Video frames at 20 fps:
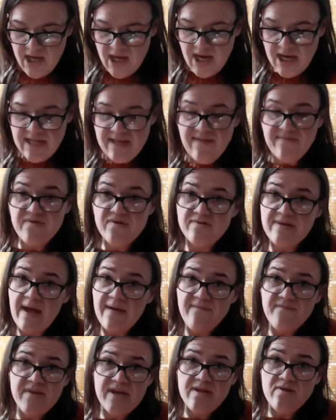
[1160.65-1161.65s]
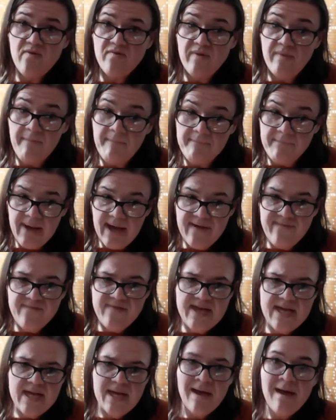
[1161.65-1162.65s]
And if they're not fitting over my
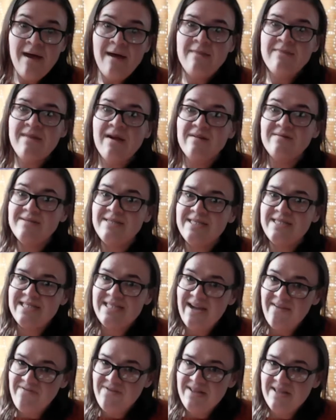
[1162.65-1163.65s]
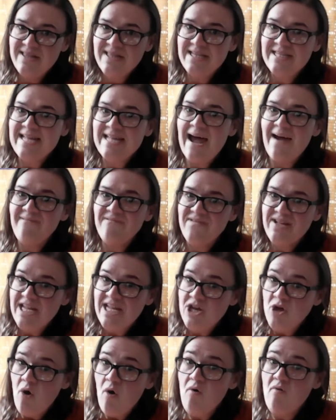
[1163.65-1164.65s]
feet, they're definitely not
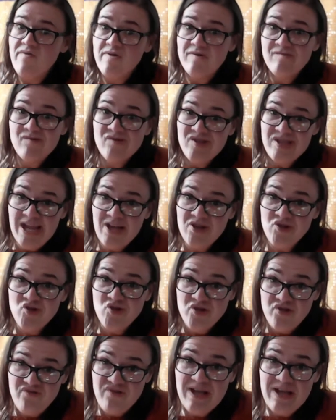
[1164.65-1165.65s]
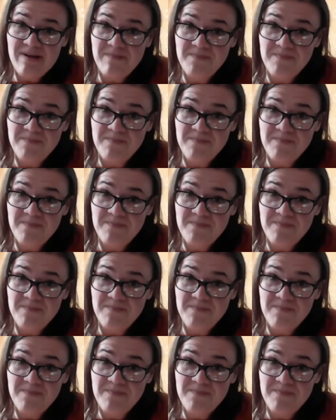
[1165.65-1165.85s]
fitting over Xander's feet.